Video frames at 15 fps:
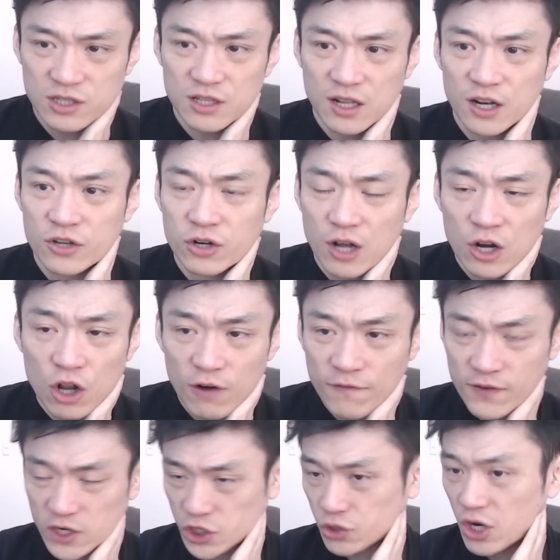lot of
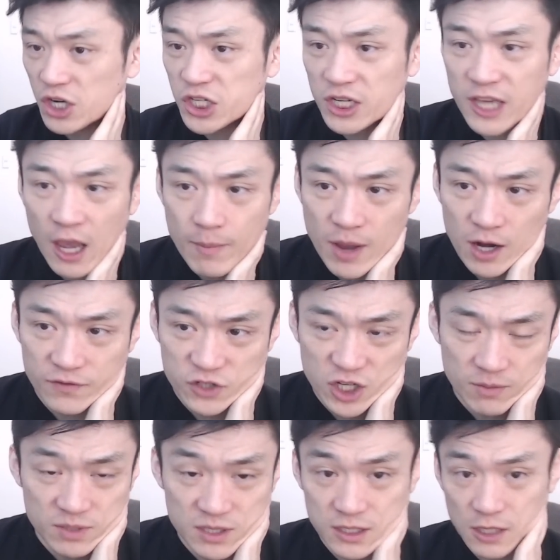frustration came out of
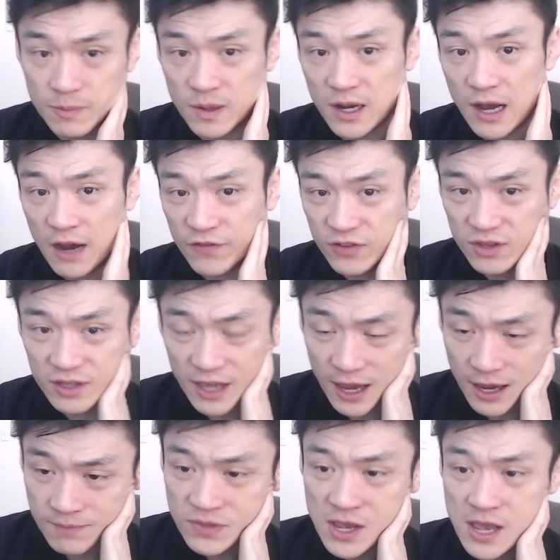Jem Slipper after the
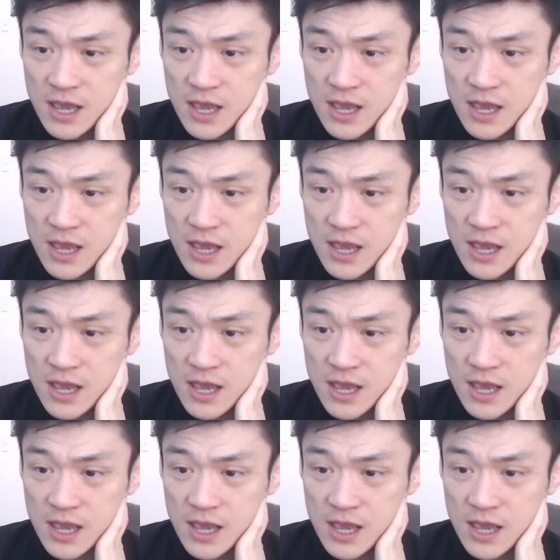game.